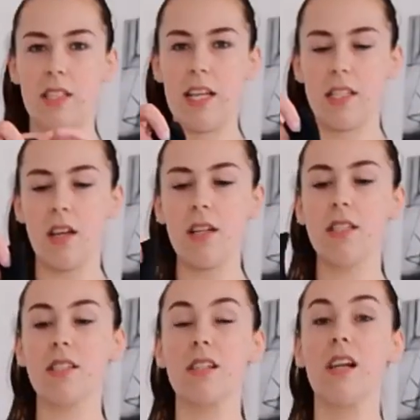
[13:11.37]
These are
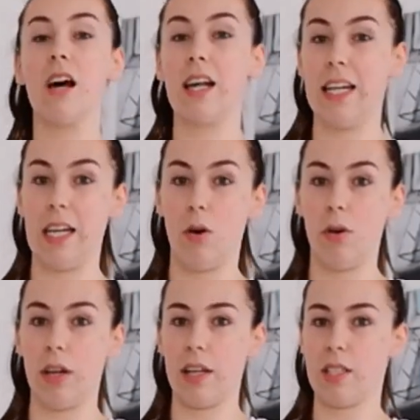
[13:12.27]
slightly
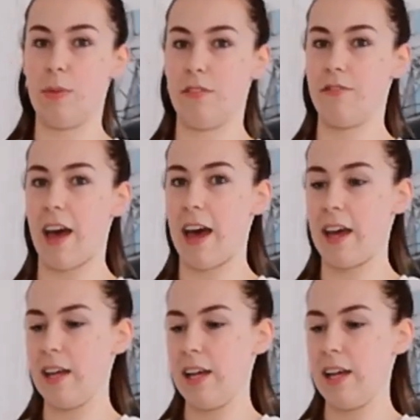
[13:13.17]
longer, to be fair,